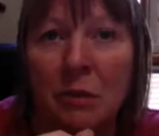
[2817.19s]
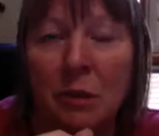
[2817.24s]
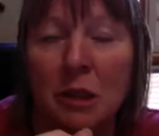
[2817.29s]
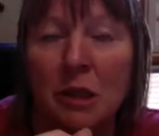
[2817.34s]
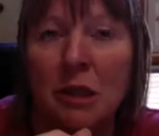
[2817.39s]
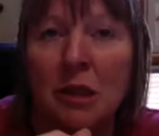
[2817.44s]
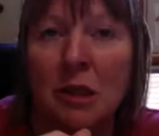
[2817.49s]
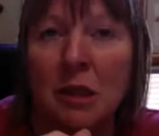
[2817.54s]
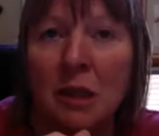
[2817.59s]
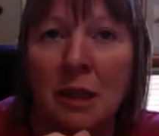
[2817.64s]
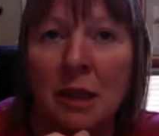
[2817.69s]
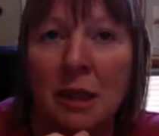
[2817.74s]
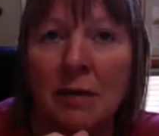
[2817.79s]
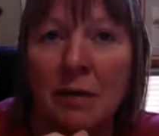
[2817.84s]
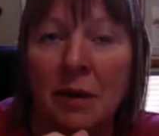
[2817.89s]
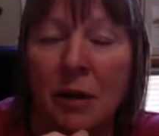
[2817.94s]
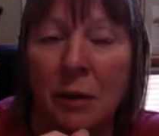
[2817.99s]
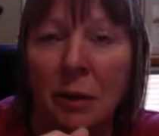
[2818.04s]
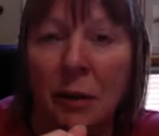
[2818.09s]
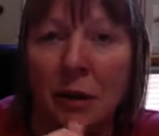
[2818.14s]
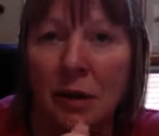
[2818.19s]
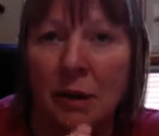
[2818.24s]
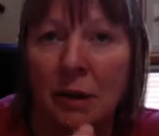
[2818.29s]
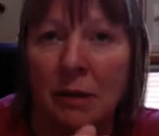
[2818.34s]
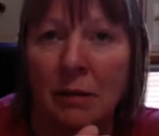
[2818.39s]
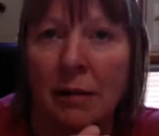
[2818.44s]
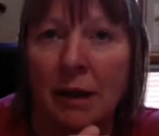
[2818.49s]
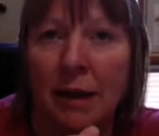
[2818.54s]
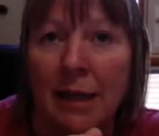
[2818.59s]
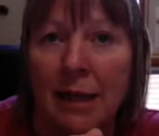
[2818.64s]
but just to give you
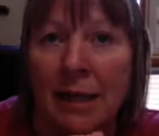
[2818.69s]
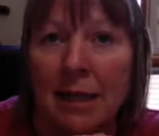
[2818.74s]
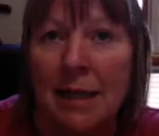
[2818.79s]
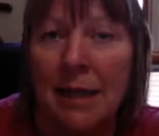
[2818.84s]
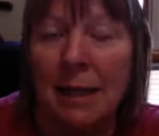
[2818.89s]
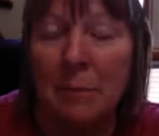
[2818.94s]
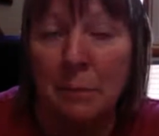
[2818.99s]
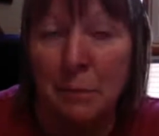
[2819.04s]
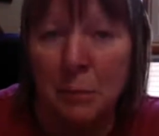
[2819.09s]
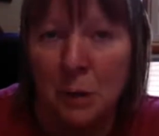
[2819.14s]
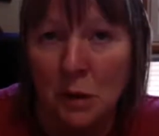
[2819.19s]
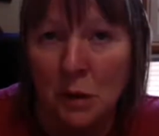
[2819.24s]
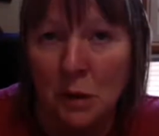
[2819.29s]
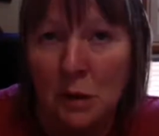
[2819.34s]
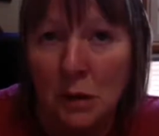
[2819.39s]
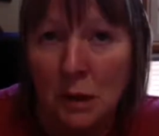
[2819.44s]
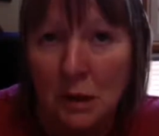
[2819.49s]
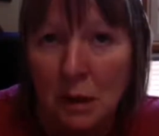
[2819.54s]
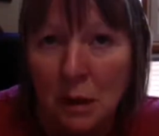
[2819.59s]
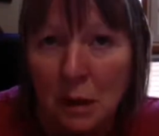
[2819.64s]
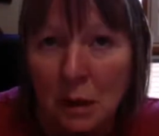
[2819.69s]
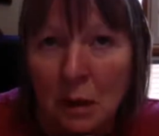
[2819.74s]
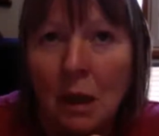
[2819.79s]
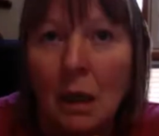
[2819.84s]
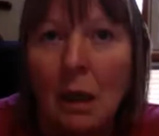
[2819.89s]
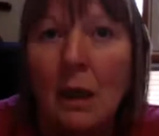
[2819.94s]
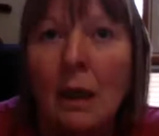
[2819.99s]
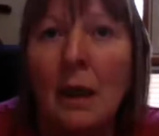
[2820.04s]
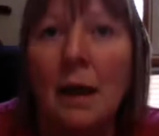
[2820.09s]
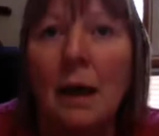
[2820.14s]
another example,
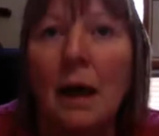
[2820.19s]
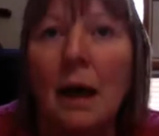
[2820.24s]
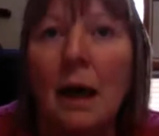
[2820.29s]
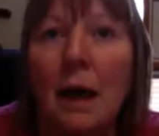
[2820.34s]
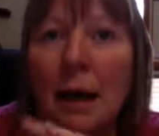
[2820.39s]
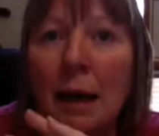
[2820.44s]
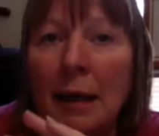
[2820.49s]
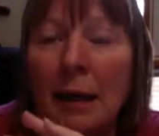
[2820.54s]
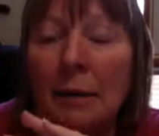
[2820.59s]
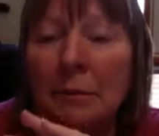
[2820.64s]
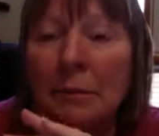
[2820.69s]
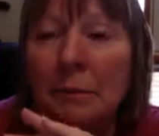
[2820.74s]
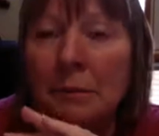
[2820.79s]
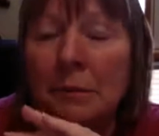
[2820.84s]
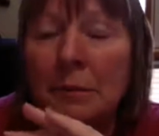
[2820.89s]
and